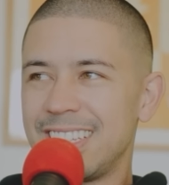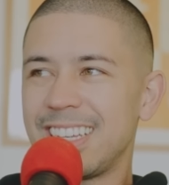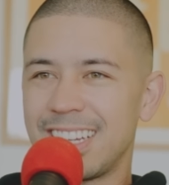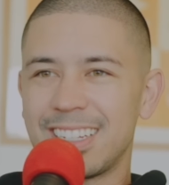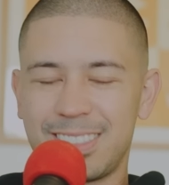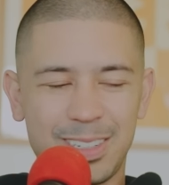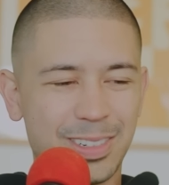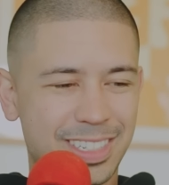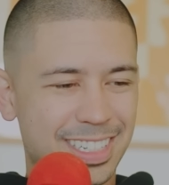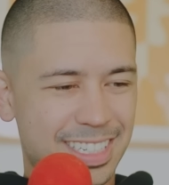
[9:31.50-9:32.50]
Yeah, he
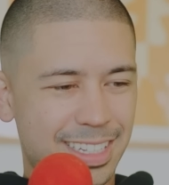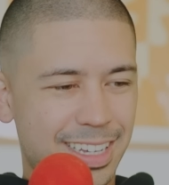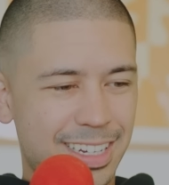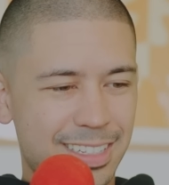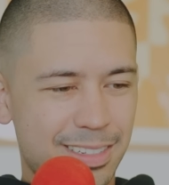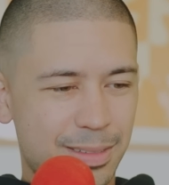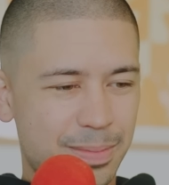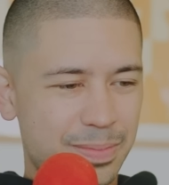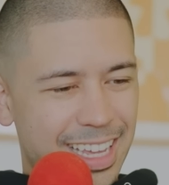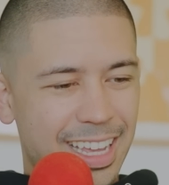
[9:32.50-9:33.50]
wants you to slide into him.
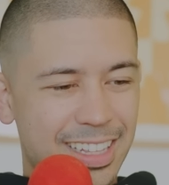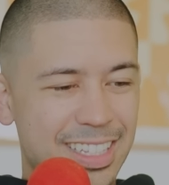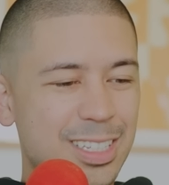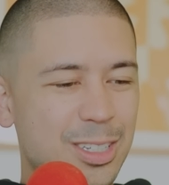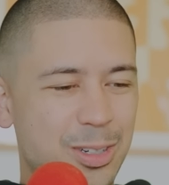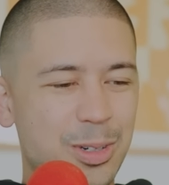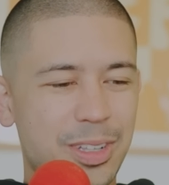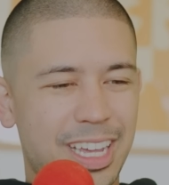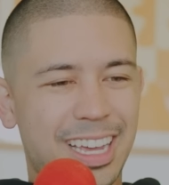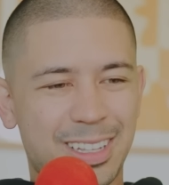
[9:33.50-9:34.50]
This is
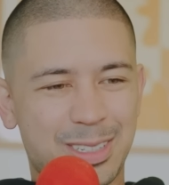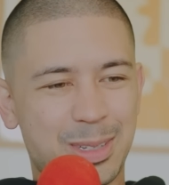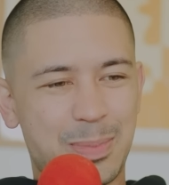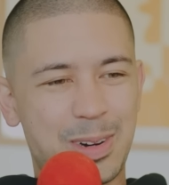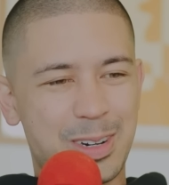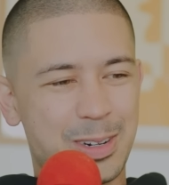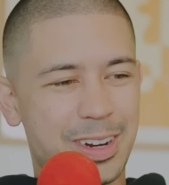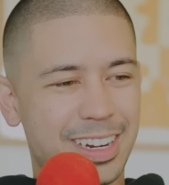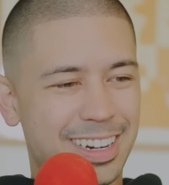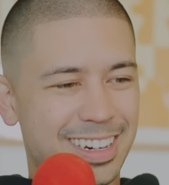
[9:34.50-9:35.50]
truly Alex's burner
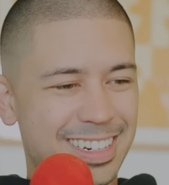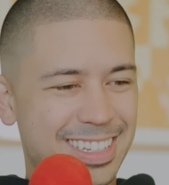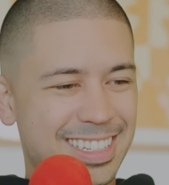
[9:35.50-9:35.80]
right here.